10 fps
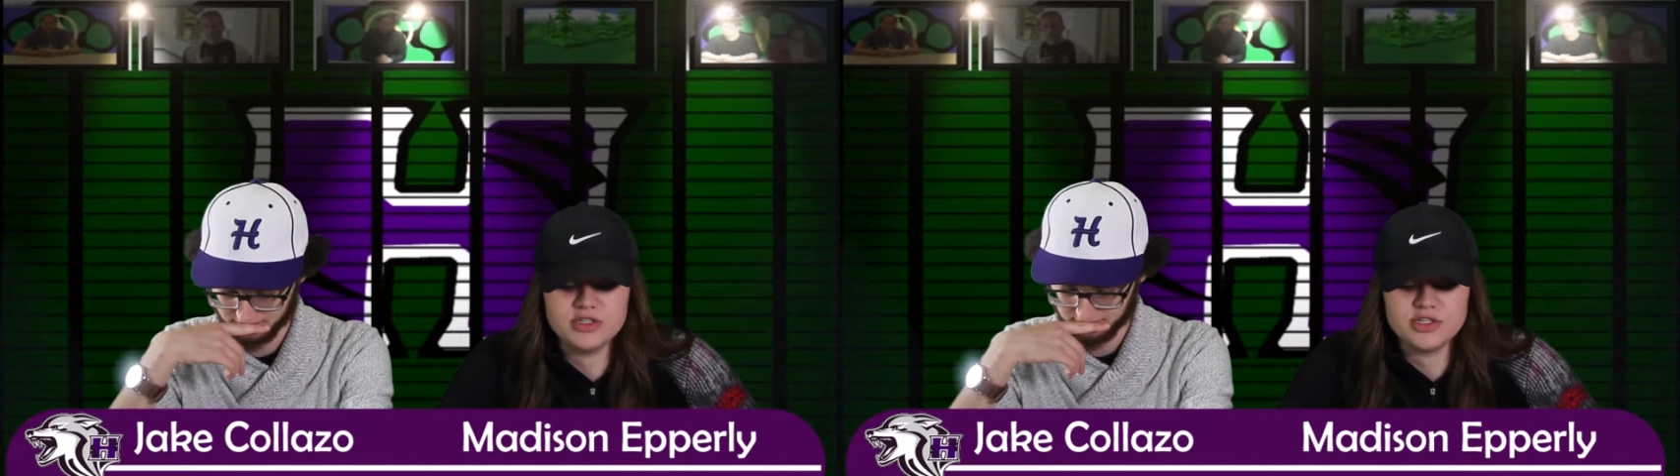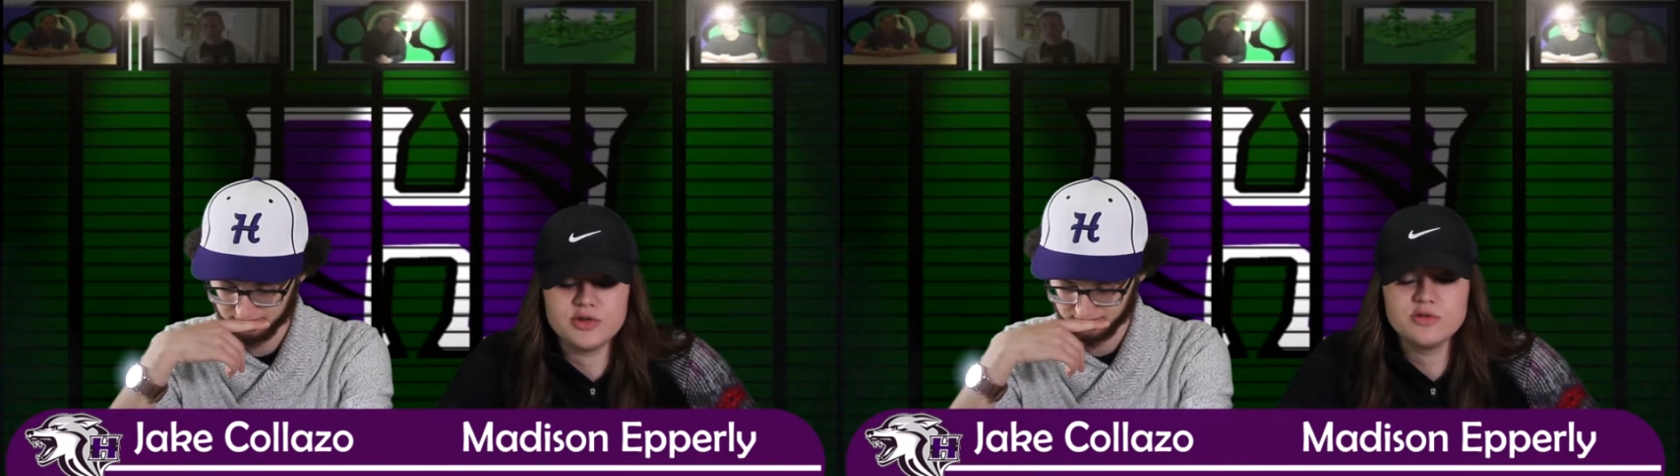
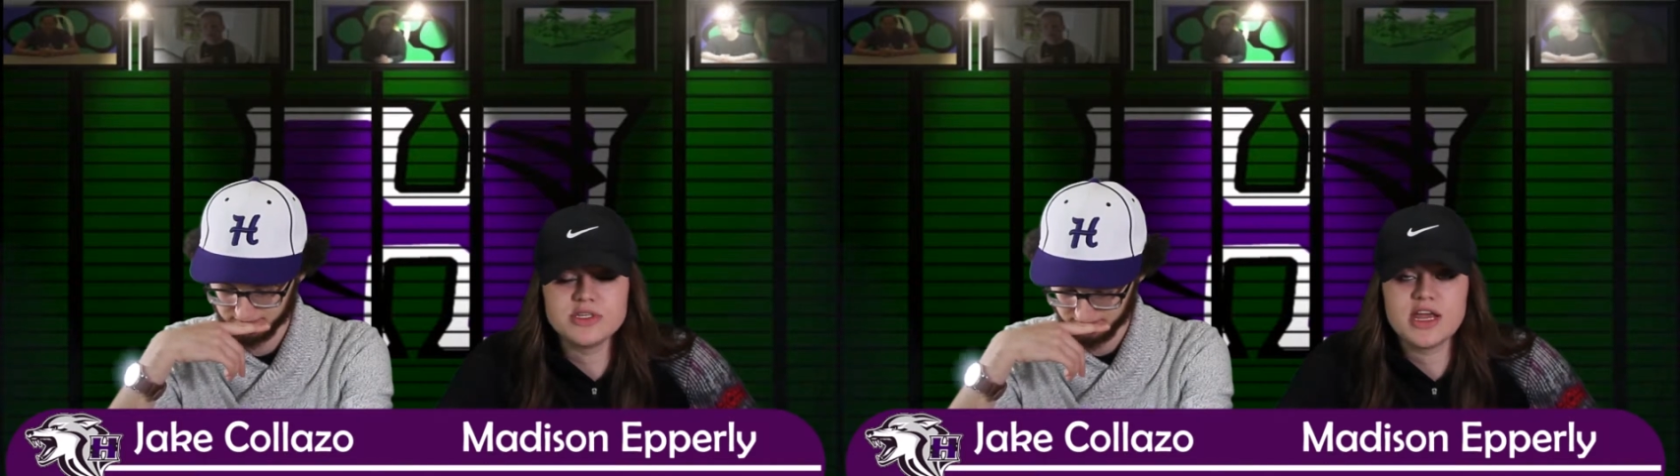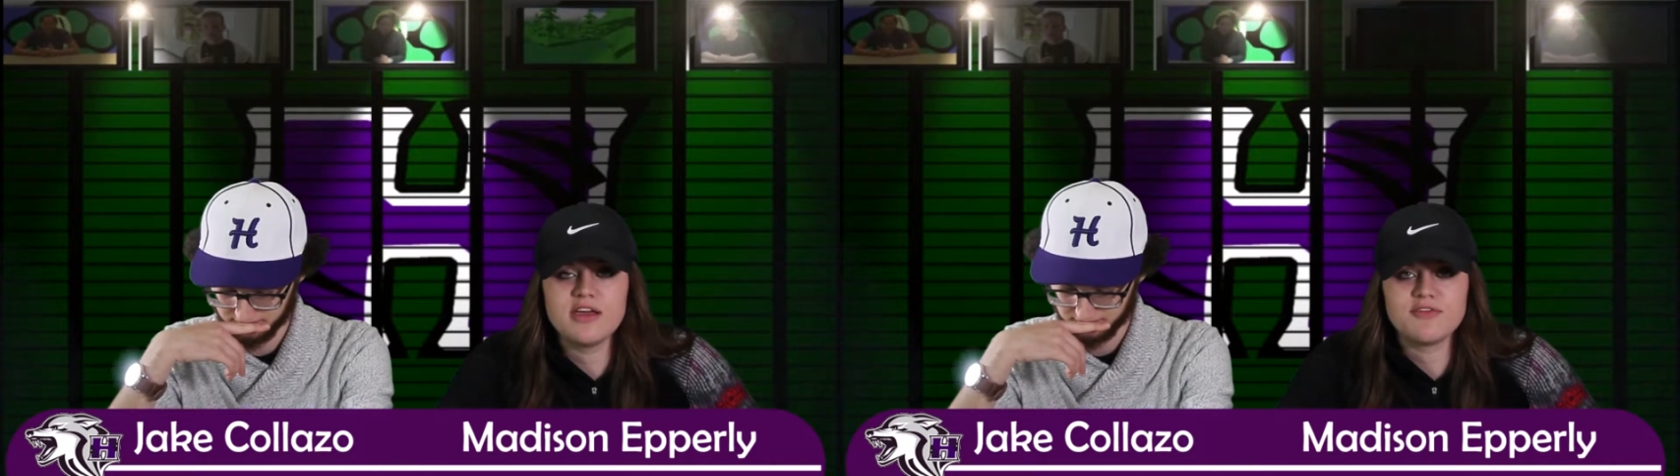on
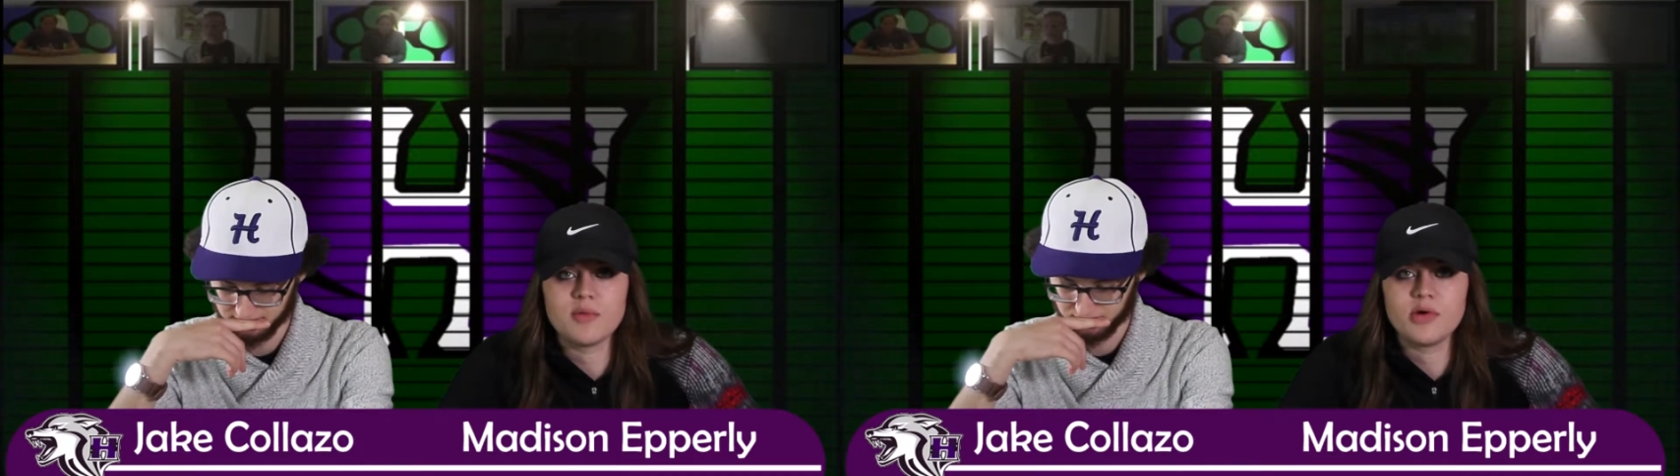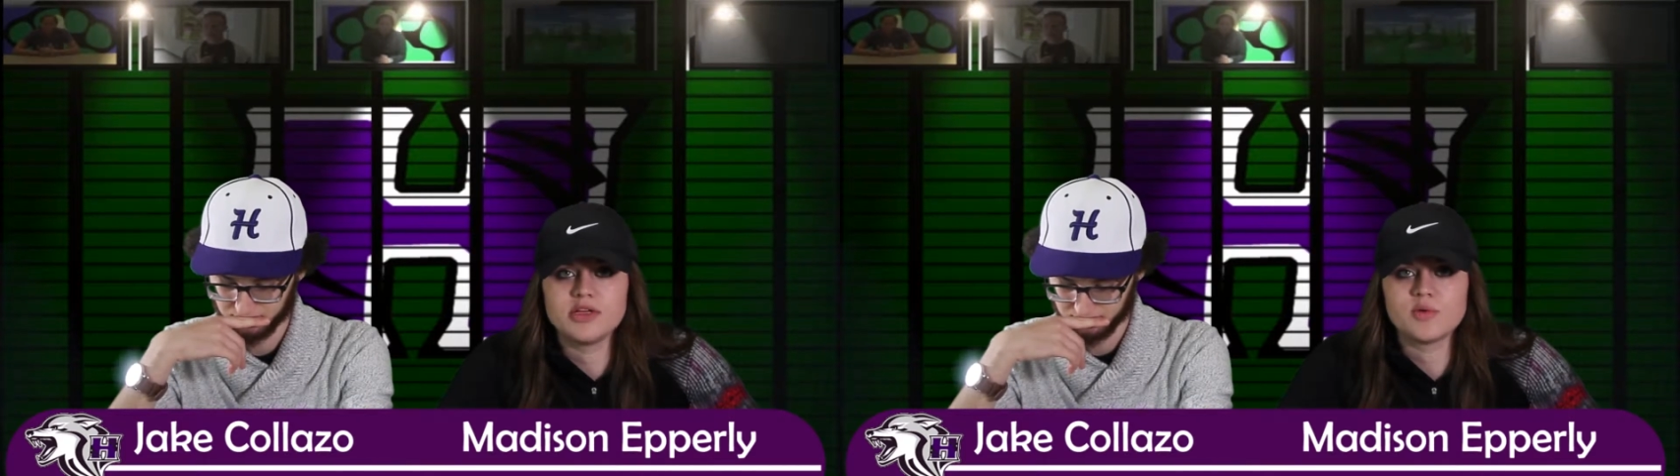Tuesday,
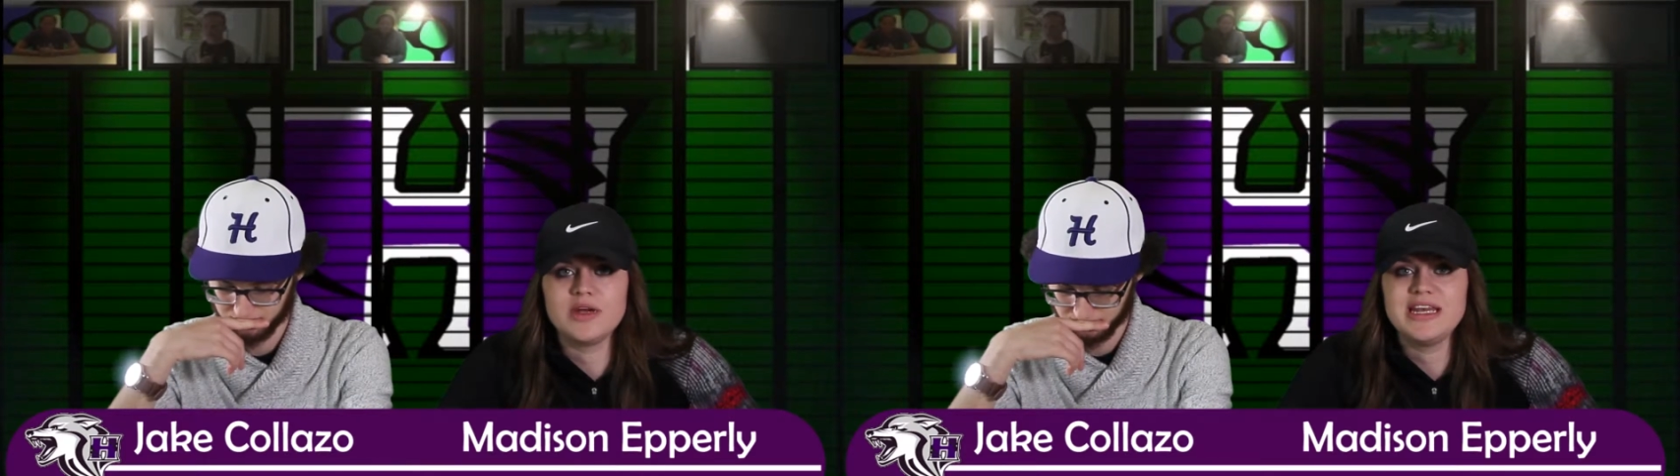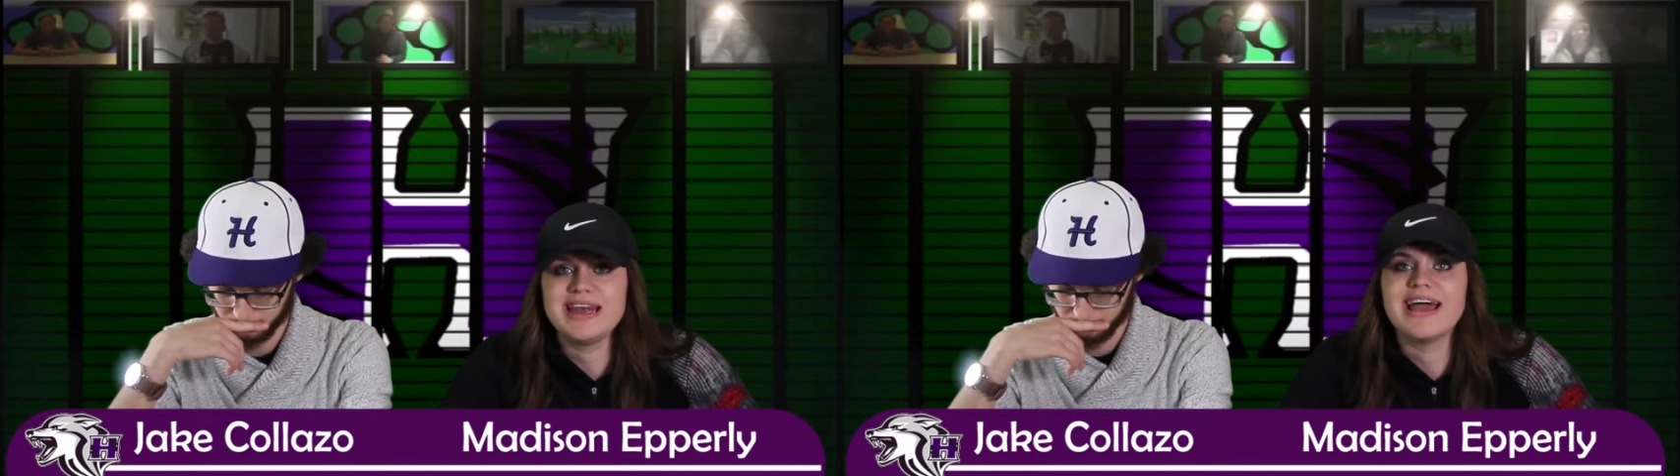February
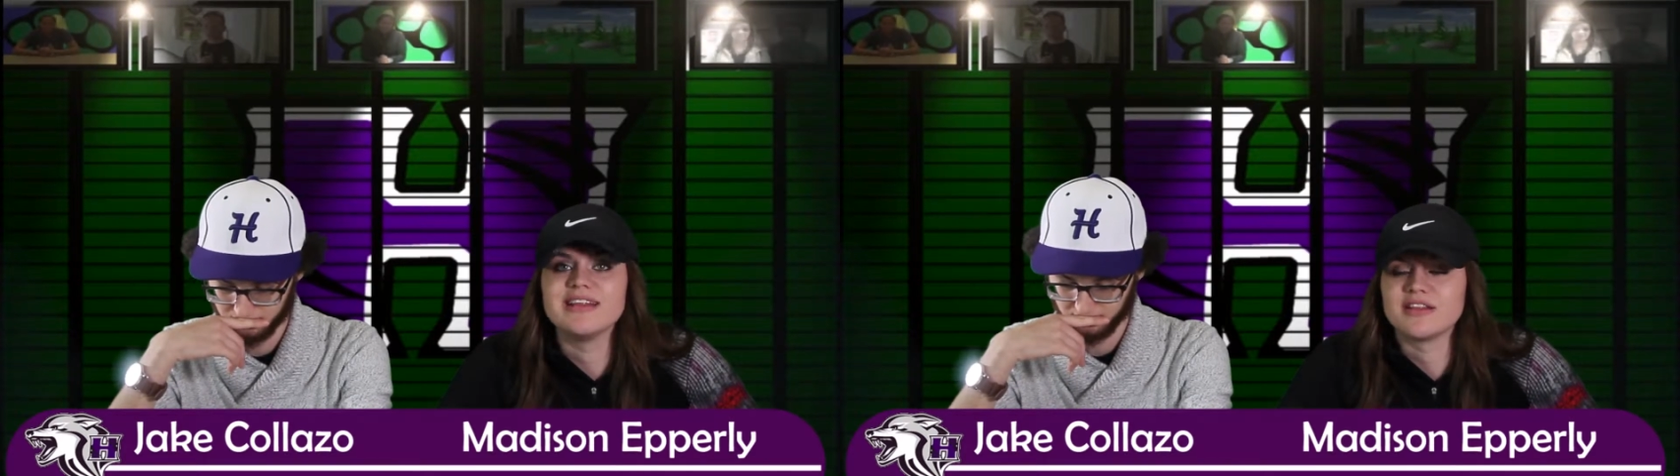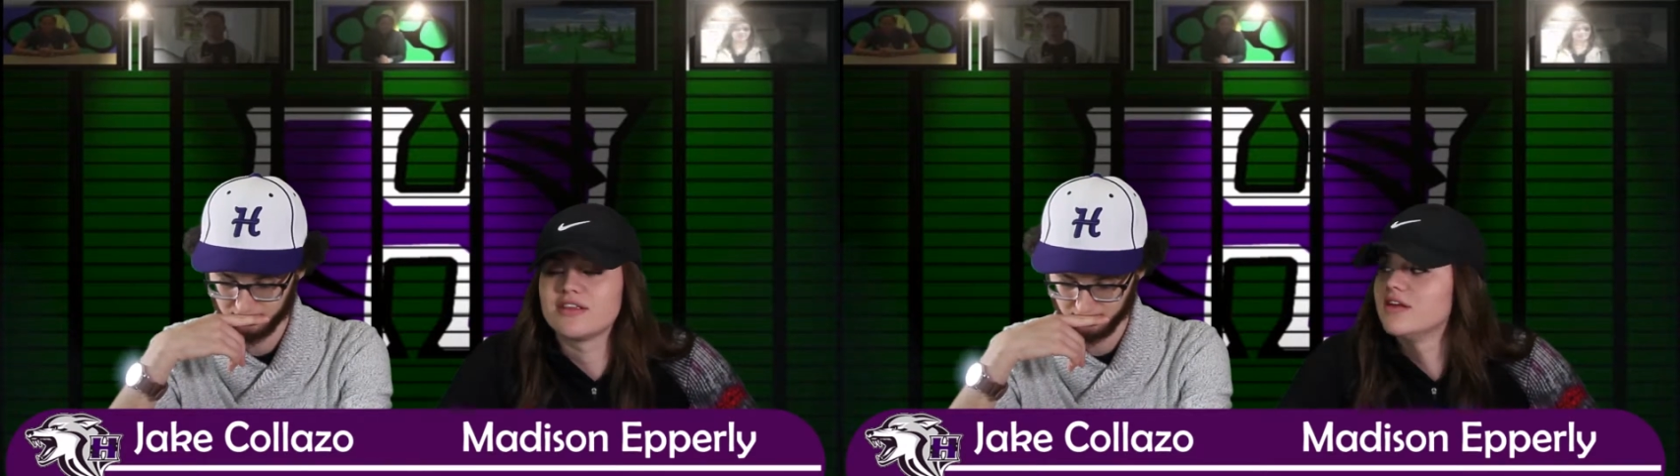
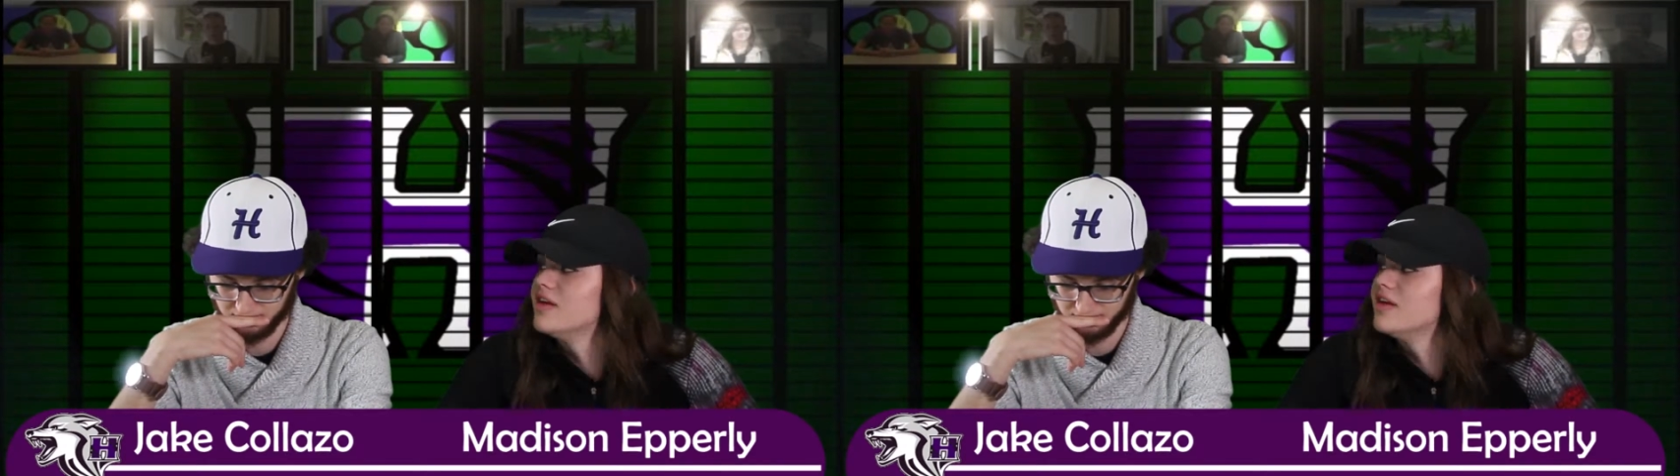29th.